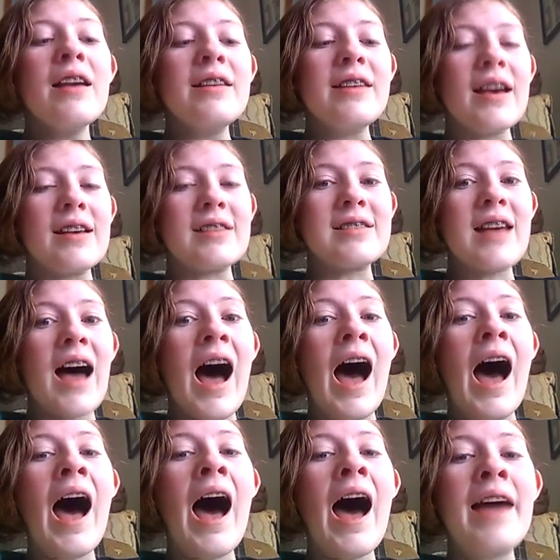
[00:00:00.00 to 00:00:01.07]
Yes,
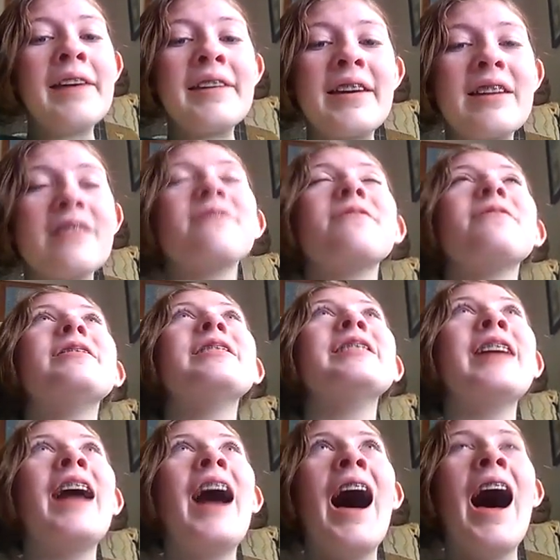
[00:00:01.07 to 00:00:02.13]
I can
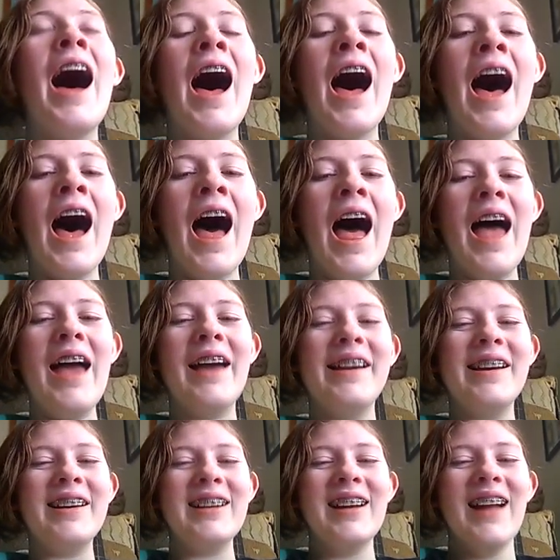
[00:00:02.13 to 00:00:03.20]

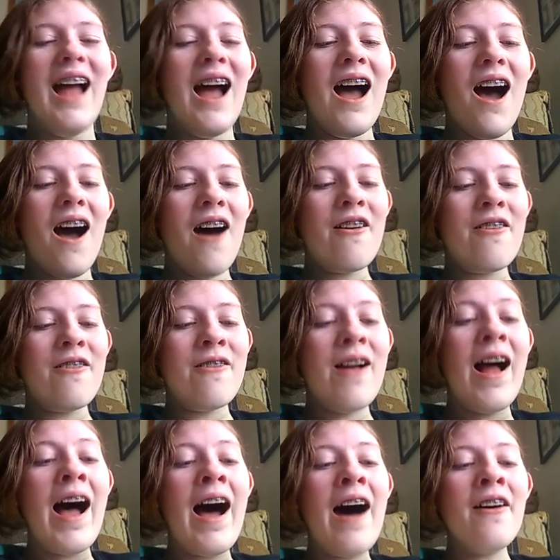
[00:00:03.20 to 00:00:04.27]
fly
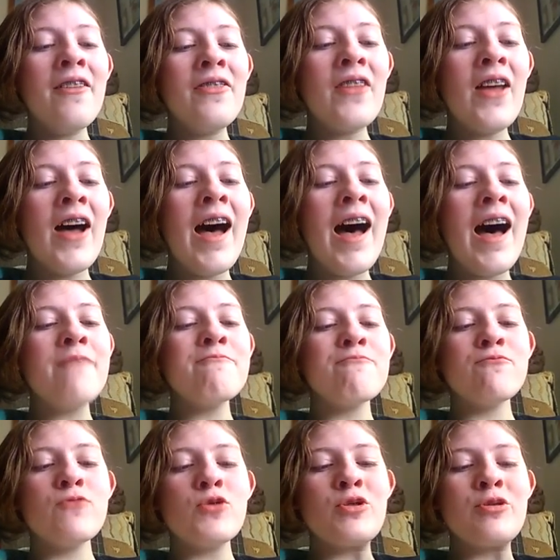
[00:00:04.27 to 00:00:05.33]
around the
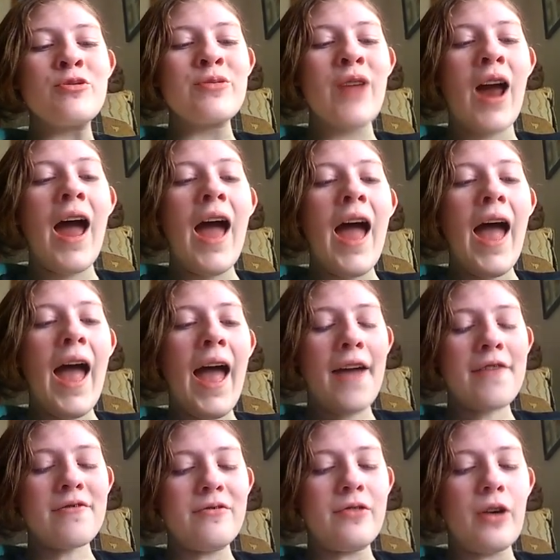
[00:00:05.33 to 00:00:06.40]
moon
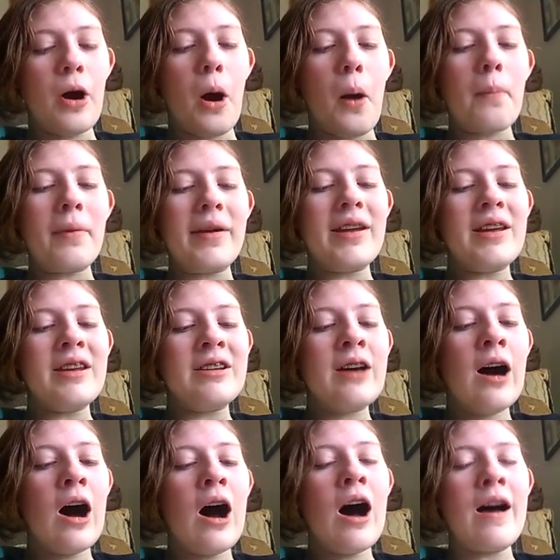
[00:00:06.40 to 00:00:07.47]
and far
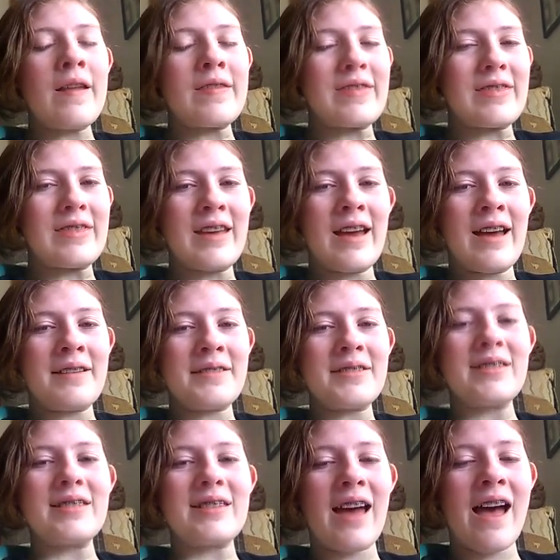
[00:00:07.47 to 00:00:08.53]
beyond the
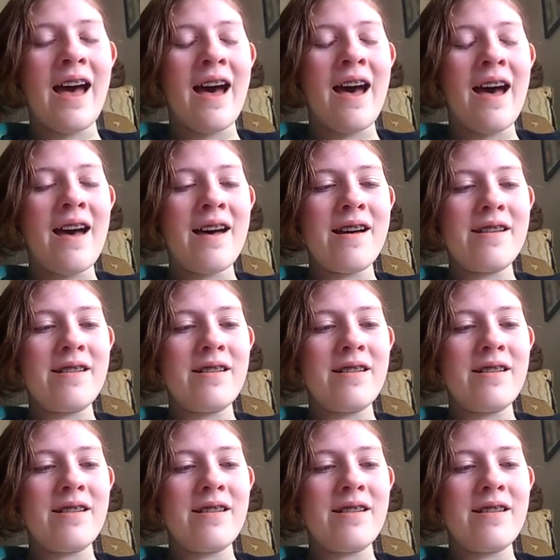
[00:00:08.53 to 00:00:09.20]
sky.